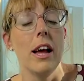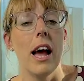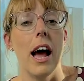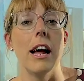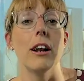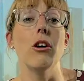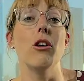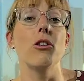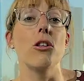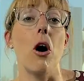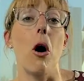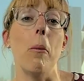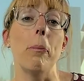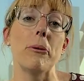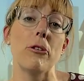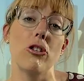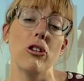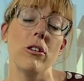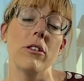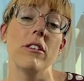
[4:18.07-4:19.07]
and other
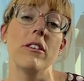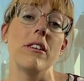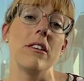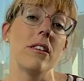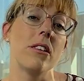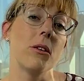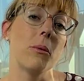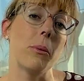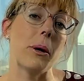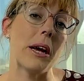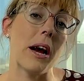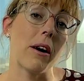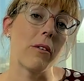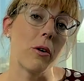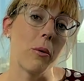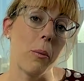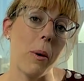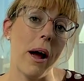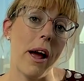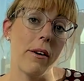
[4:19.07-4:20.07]
opportunities that we are
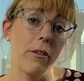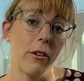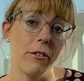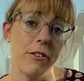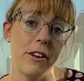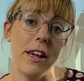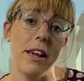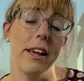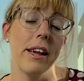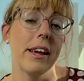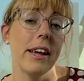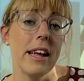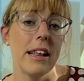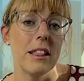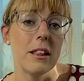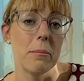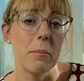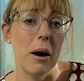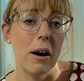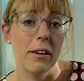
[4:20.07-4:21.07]
aware of here in
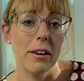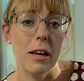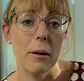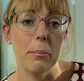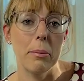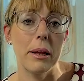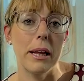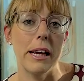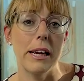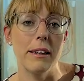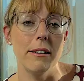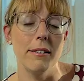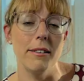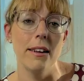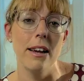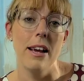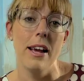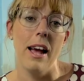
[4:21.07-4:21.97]
the marketplace